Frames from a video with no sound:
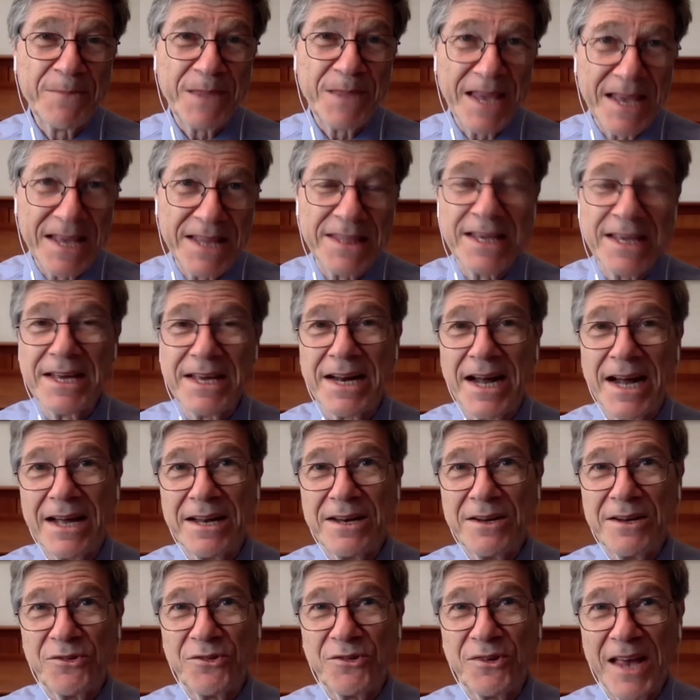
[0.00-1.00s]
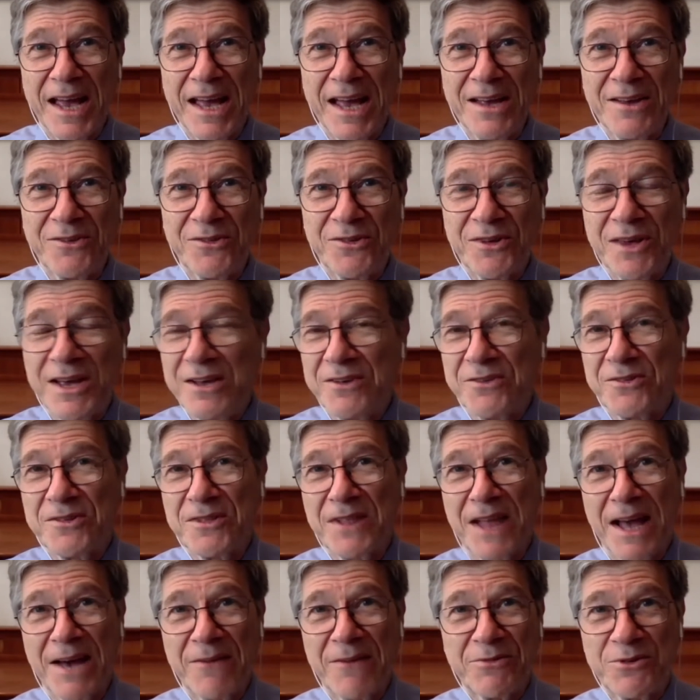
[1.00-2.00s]
In the United States, it's
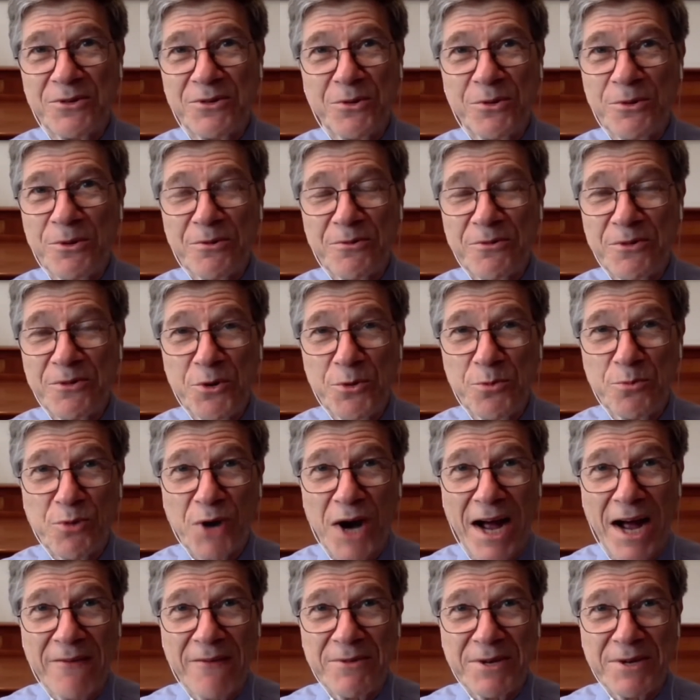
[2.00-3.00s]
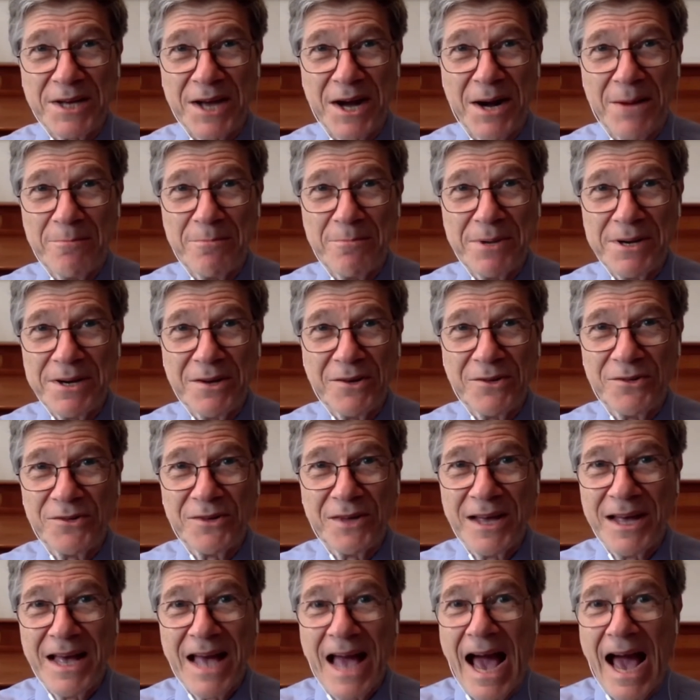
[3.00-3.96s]
left to a few private companies.